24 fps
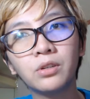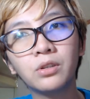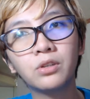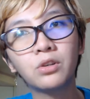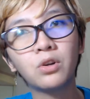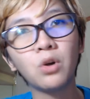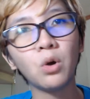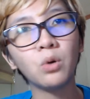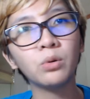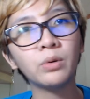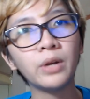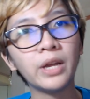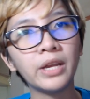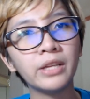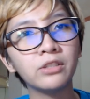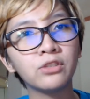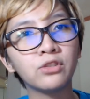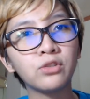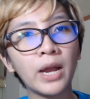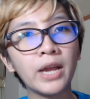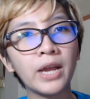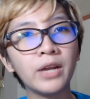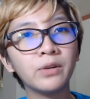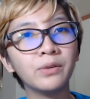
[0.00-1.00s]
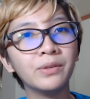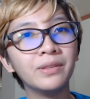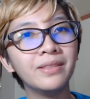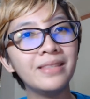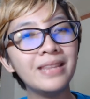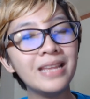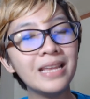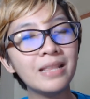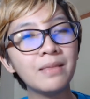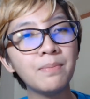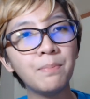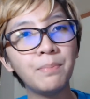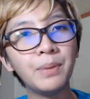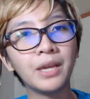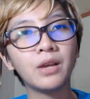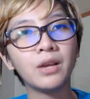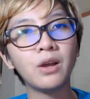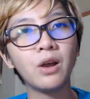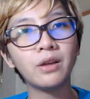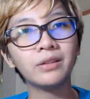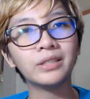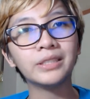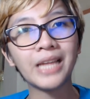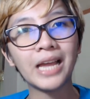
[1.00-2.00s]
go and try to nitpick
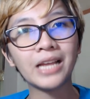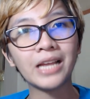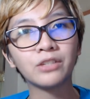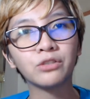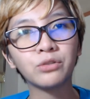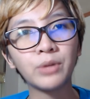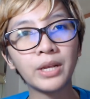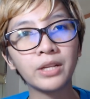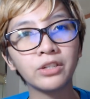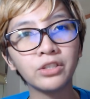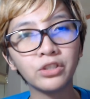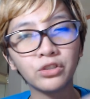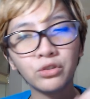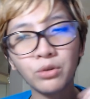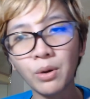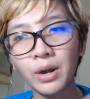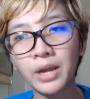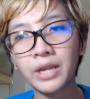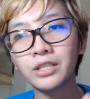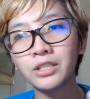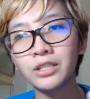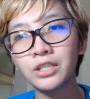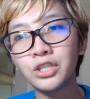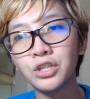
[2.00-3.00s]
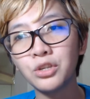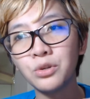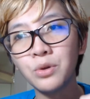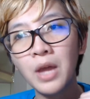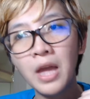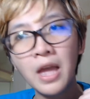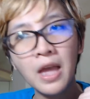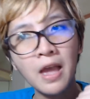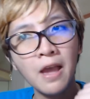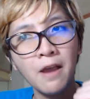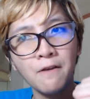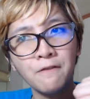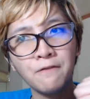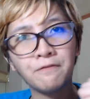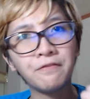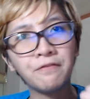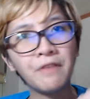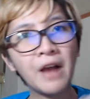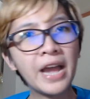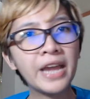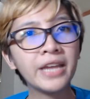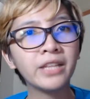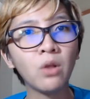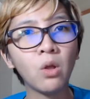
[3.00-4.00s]
on that trailer, trying to
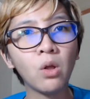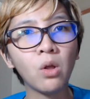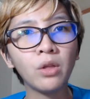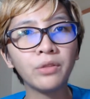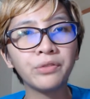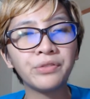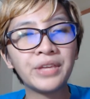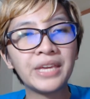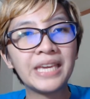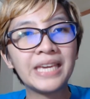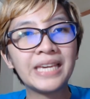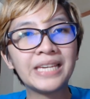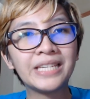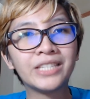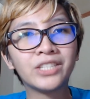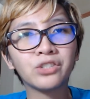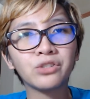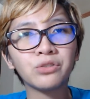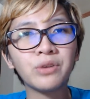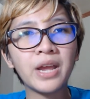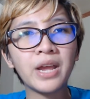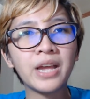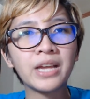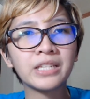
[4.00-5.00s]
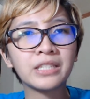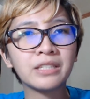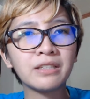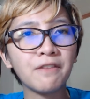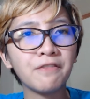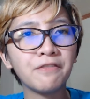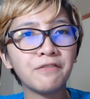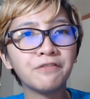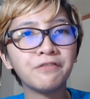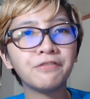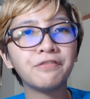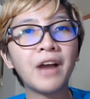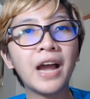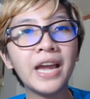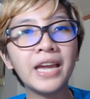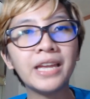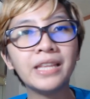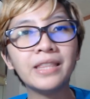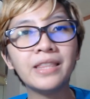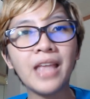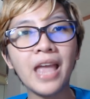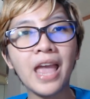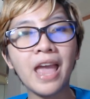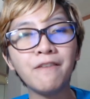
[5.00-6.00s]
find all the Easter eggs,
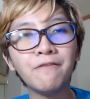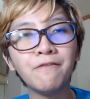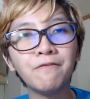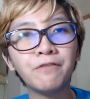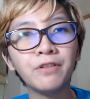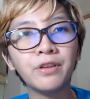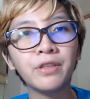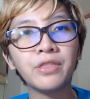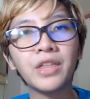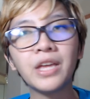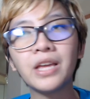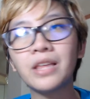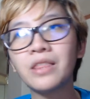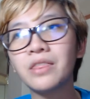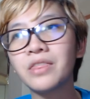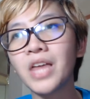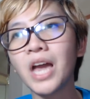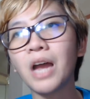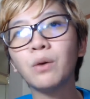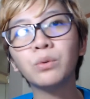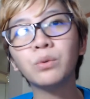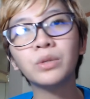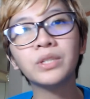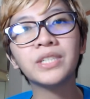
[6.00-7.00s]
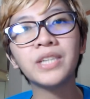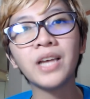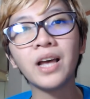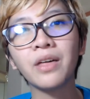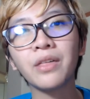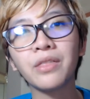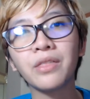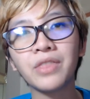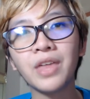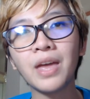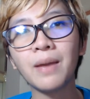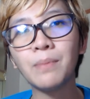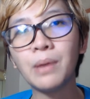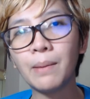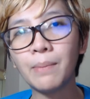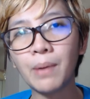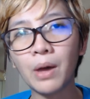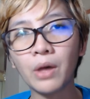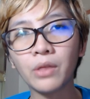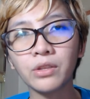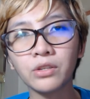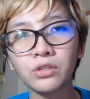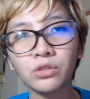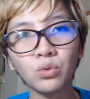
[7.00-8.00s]
find everything that would tell them
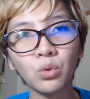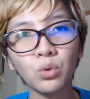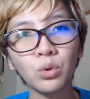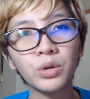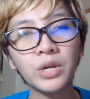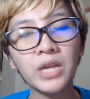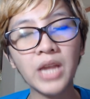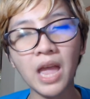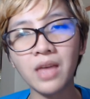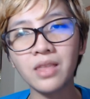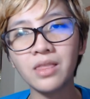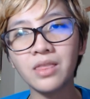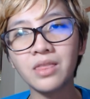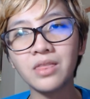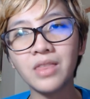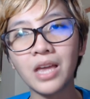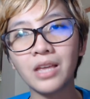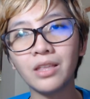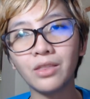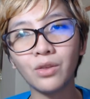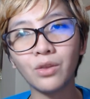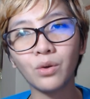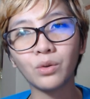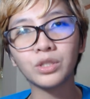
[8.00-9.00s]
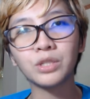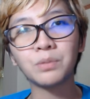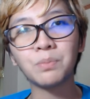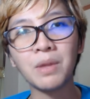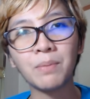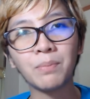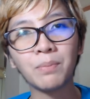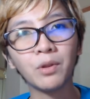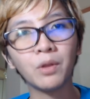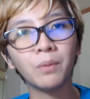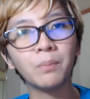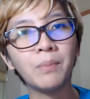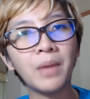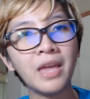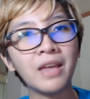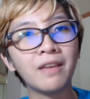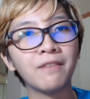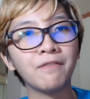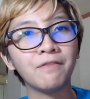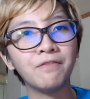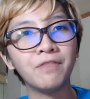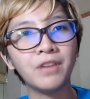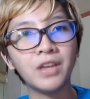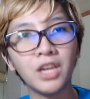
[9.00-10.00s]
about the story, and then those people make
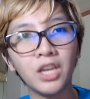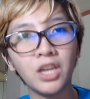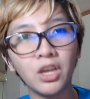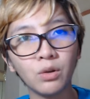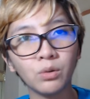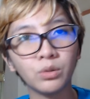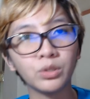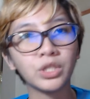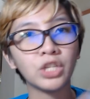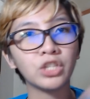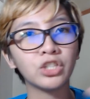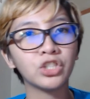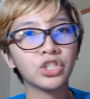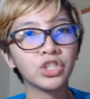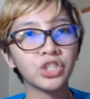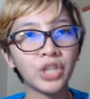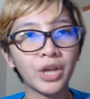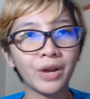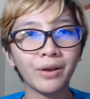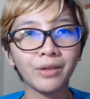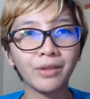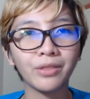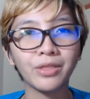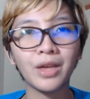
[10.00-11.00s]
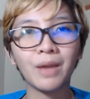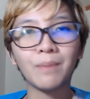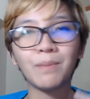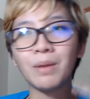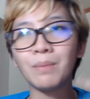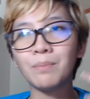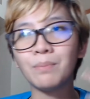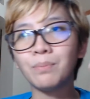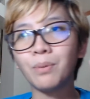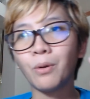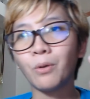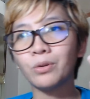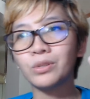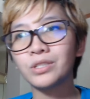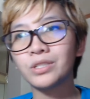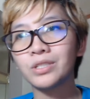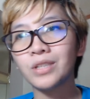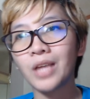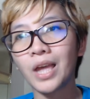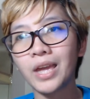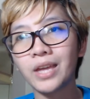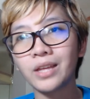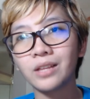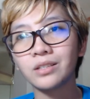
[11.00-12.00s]
videos and share them and post
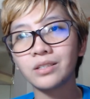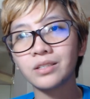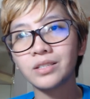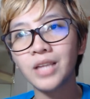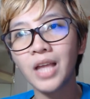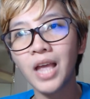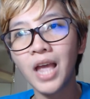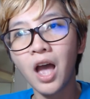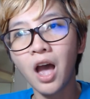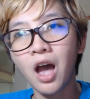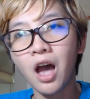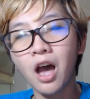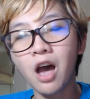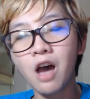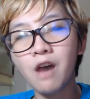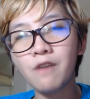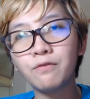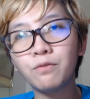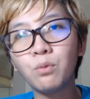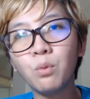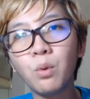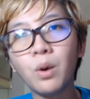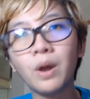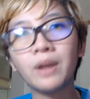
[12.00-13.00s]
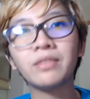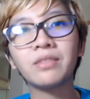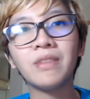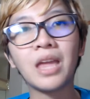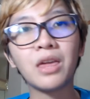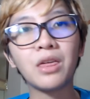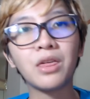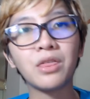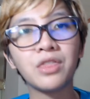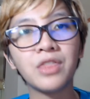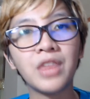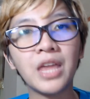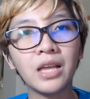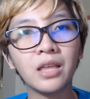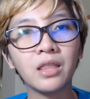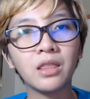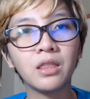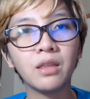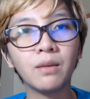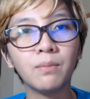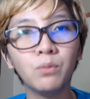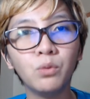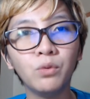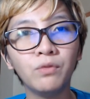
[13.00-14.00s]
titles of what they think
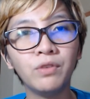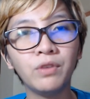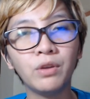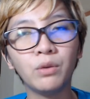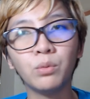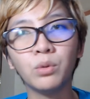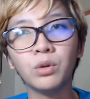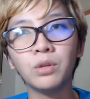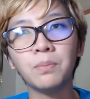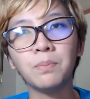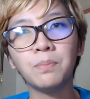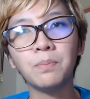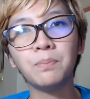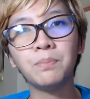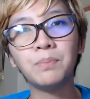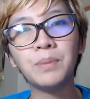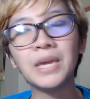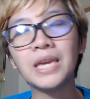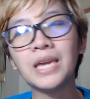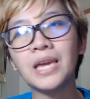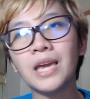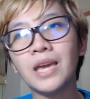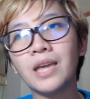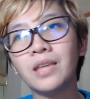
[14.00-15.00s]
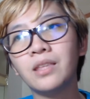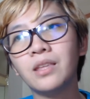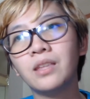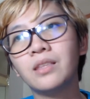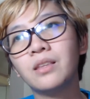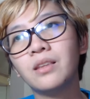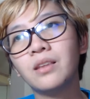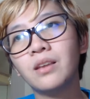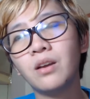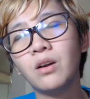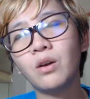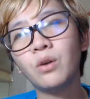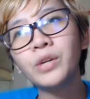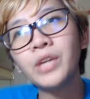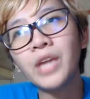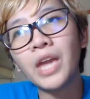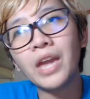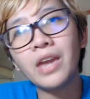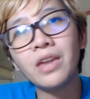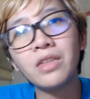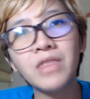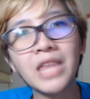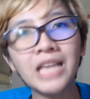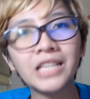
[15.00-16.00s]
the movie would be. And
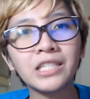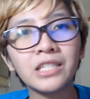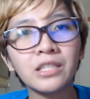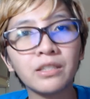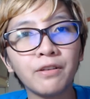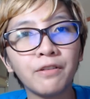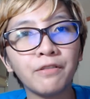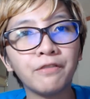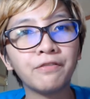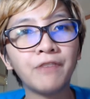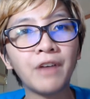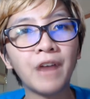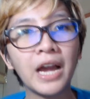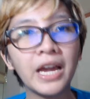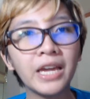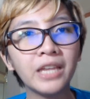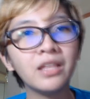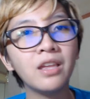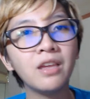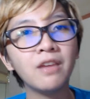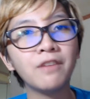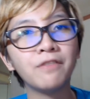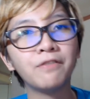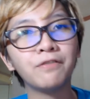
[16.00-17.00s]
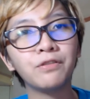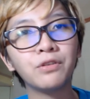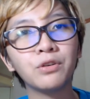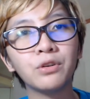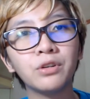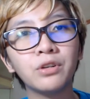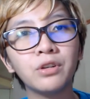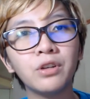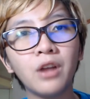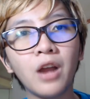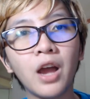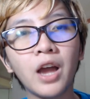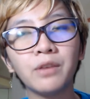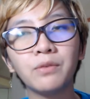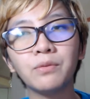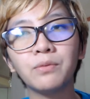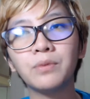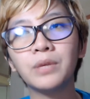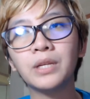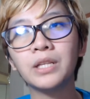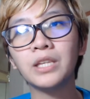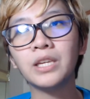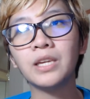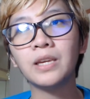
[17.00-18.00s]
okay, that's fine if you're not
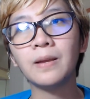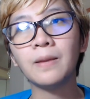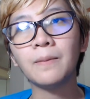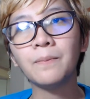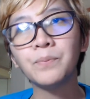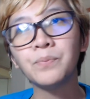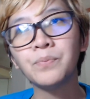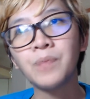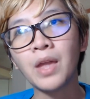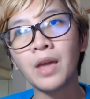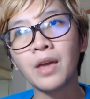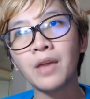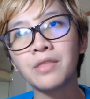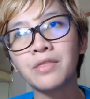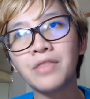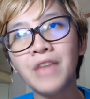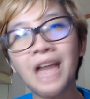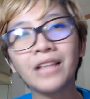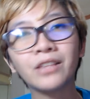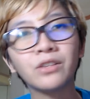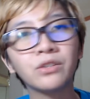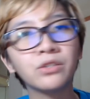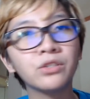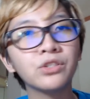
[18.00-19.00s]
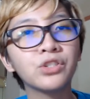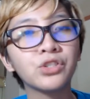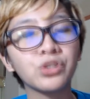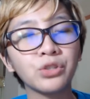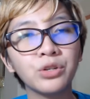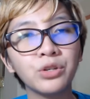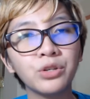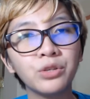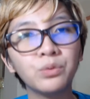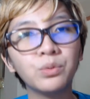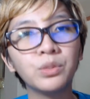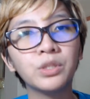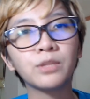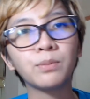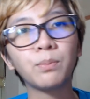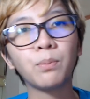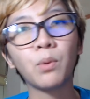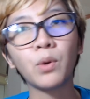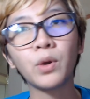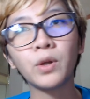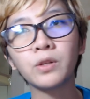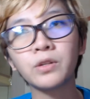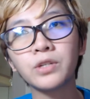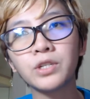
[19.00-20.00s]
really that concerned with
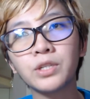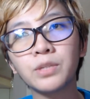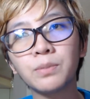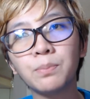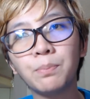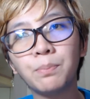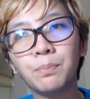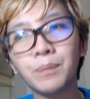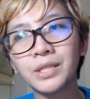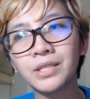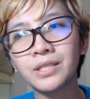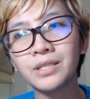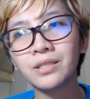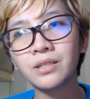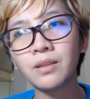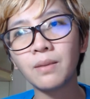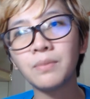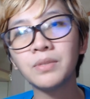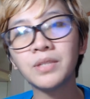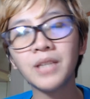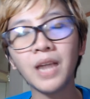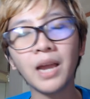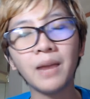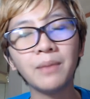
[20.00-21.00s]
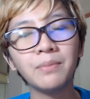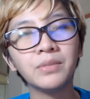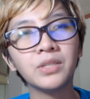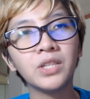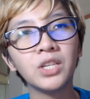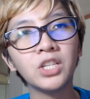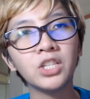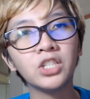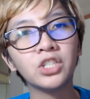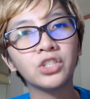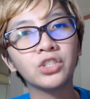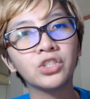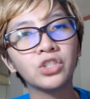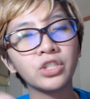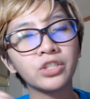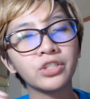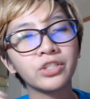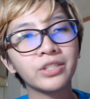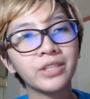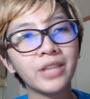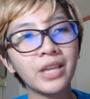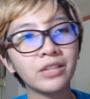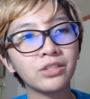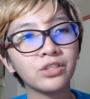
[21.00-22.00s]
spoilers, but sometimes it
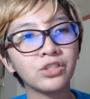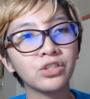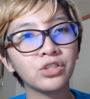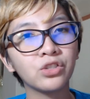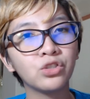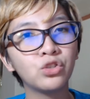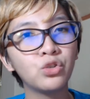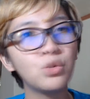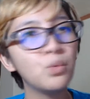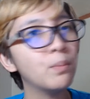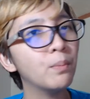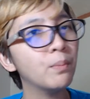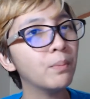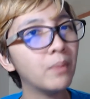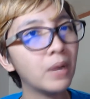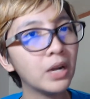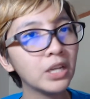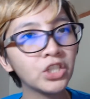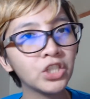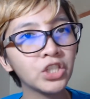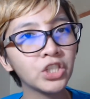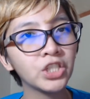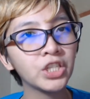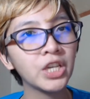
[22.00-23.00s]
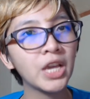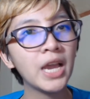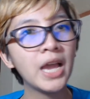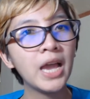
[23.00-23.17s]
just gets too much